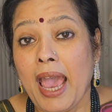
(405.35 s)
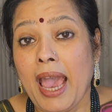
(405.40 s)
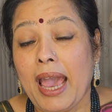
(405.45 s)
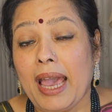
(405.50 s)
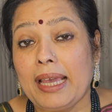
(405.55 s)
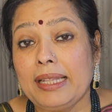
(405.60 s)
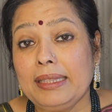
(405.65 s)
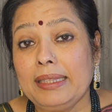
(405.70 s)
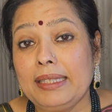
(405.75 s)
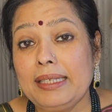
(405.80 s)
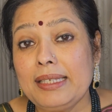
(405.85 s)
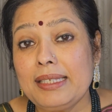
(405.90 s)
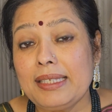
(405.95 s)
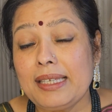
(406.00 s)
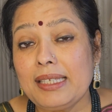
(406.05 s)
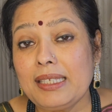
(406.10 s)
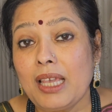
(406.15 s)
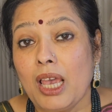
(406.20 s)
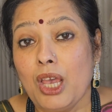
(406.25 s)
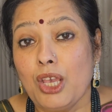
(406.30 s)
And this
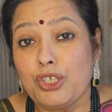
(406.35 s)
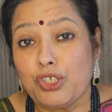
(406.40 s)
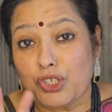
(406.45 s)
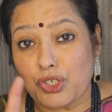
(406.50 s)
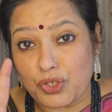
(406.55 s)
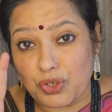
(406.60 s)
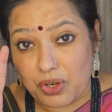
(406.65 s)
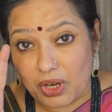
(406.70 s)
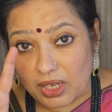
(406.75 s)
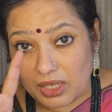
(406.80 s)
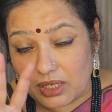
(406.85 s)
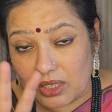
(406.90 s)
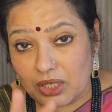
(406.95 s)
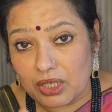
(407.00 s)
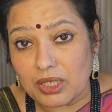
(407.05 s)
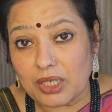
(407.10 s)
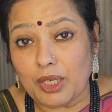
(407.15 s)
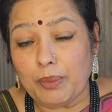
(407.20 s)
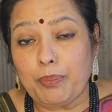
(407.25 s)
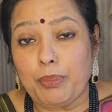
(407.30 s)
is
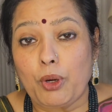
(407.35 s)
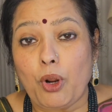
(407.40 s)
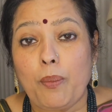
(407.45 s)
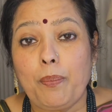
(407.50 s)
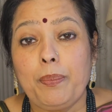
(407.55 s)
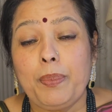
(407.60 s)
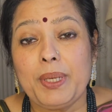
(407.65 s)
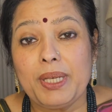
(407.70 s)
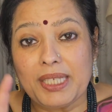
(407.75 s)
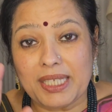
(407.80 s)
structured, proper,